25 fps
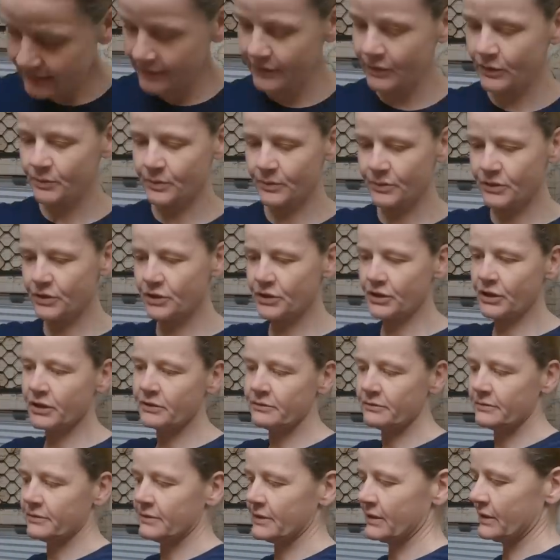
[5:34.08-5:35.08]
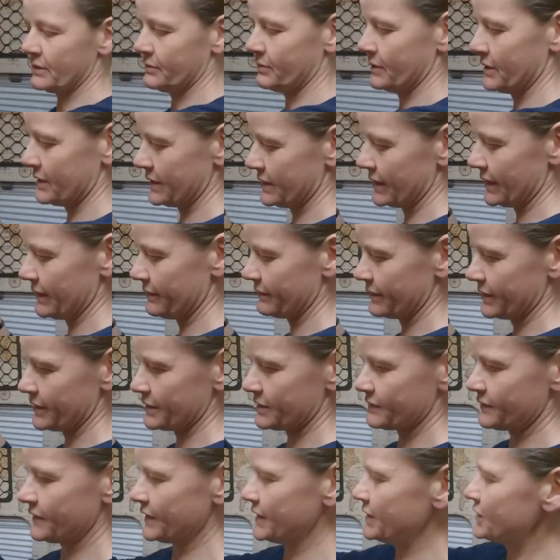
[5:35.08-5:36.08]
just want to show that's what it's like when
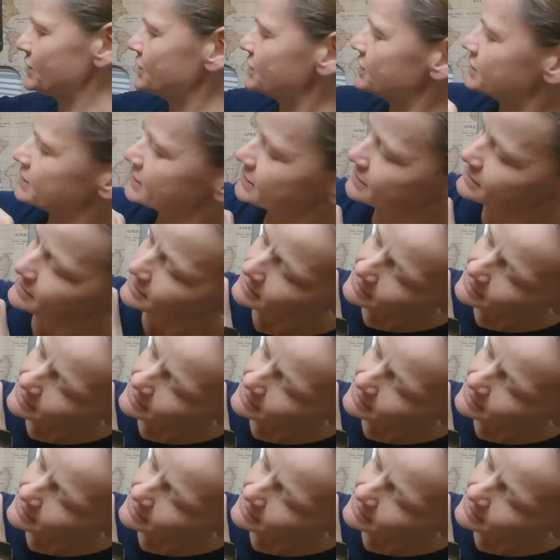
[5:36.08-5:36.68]
it's finished